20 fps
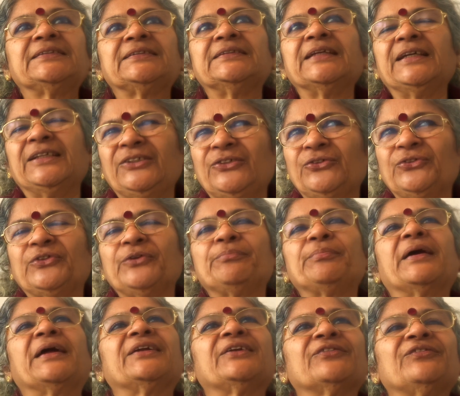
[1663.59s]
the intuitive
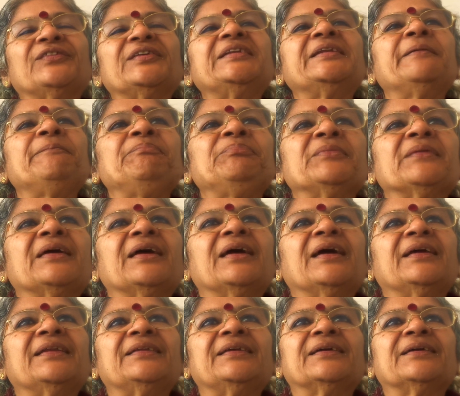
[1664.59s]
part of it,
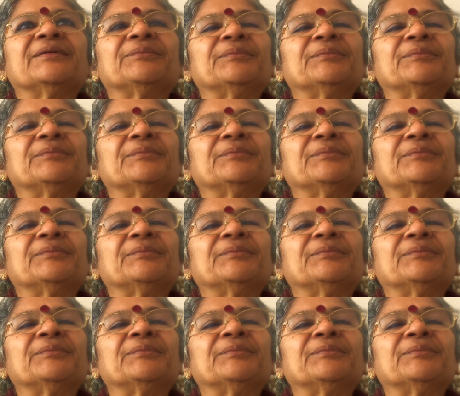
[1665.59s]
and